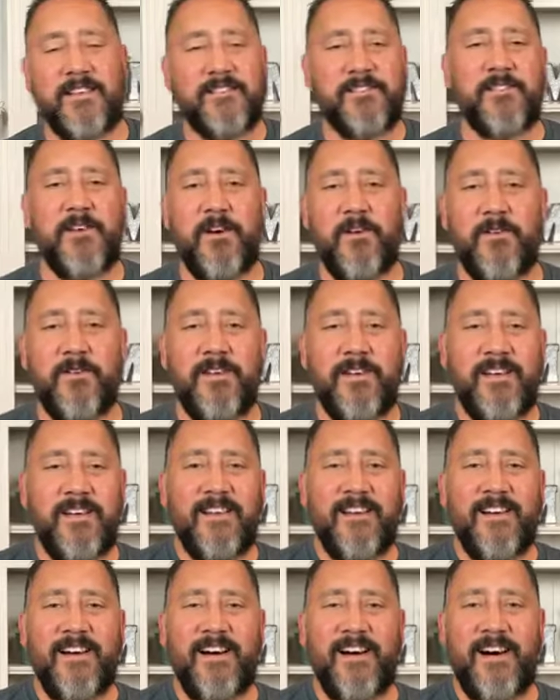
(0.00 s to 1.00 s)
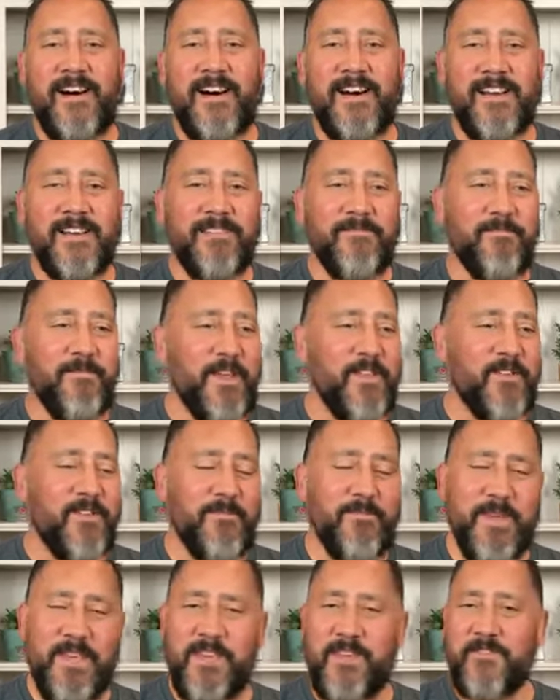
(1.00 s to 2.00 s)
So uh, whether
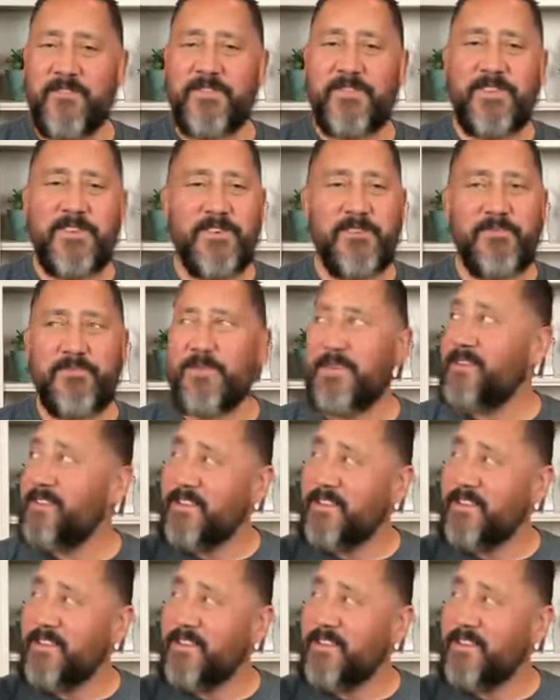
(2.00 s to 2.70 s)
it be YouTube, uh,